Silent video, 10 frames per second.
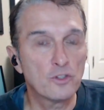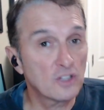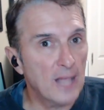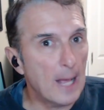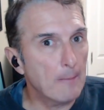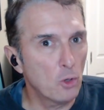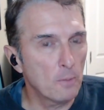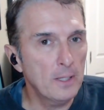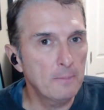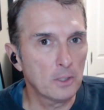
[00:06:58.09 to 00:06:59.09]
There's a lot
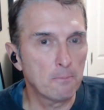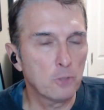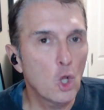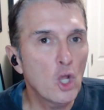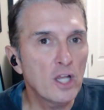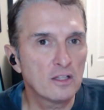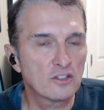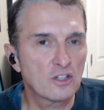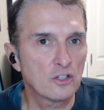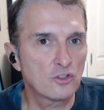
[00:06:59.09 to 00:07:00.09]
more people employed in
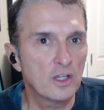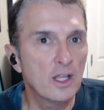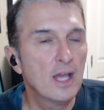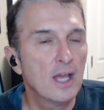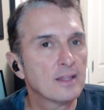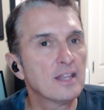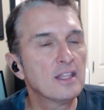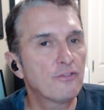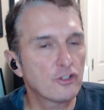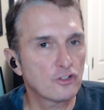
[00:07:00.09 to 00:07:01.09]
this country than
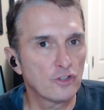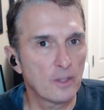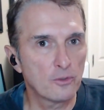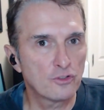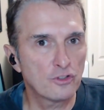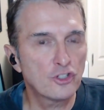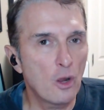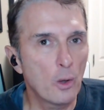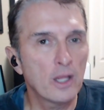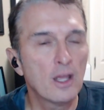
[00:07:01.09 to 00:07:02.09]
the official numbers are
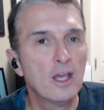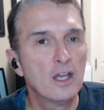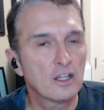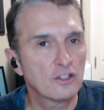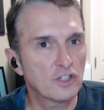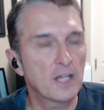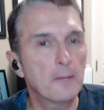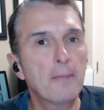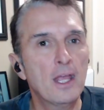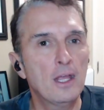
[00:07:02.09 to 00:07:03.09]
showing because they're
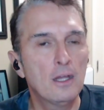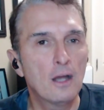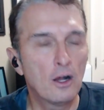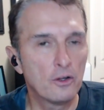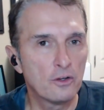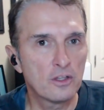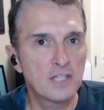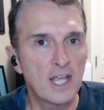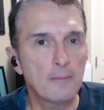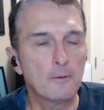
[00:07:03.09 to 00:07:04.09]
getting paid under
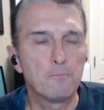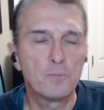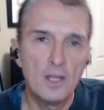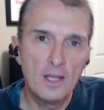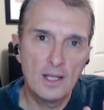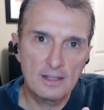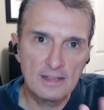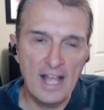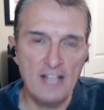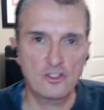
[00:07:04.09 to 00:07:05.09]
the table.
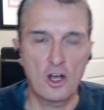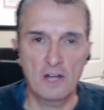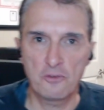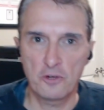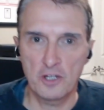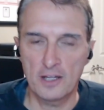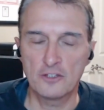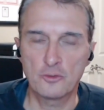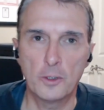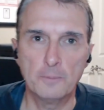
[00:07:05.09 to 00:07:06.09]
Last thought for you
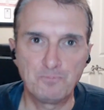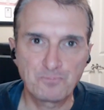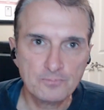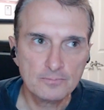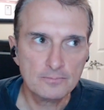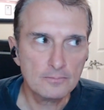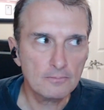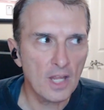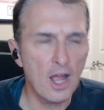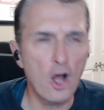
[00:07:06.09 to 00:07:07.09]
on this one.
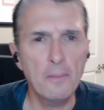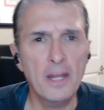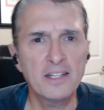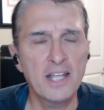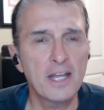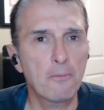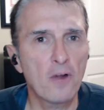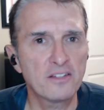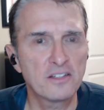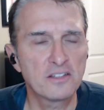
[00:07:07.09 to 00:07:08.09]
Automatic data
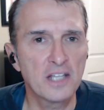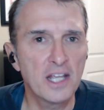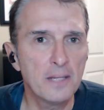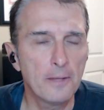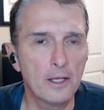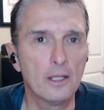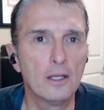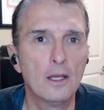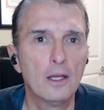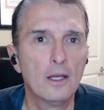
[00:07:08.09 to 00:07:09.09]
processing, ADP.